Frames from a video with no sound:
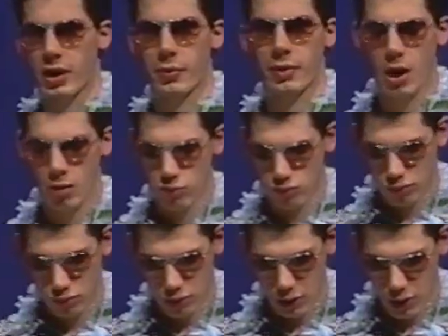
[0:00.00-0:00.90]
Here we go.
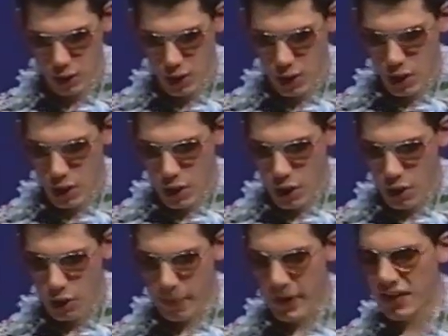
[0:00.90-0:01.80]

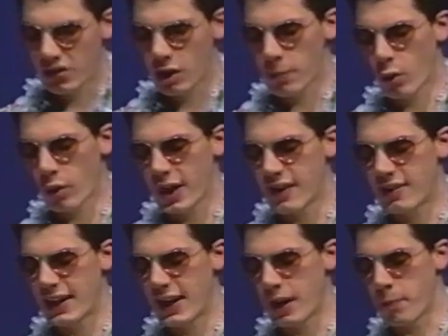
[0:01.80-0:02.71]
The Beastie Boys
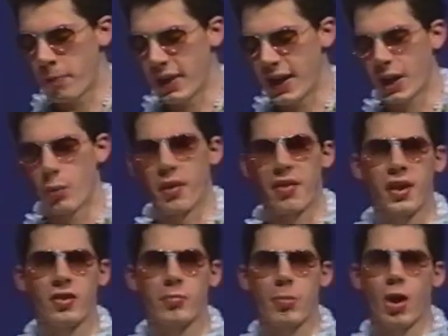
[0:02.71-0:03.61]
hit it big with
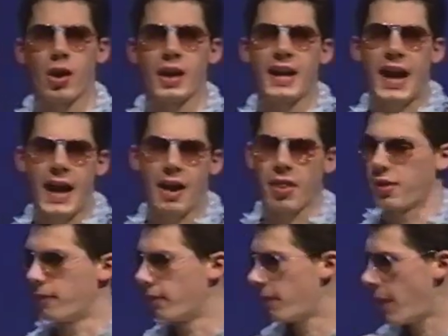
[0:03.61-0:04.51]
this party
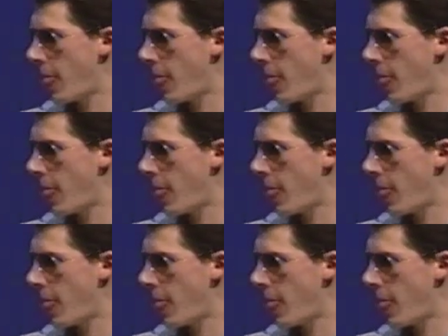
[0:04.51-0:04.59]
anthem.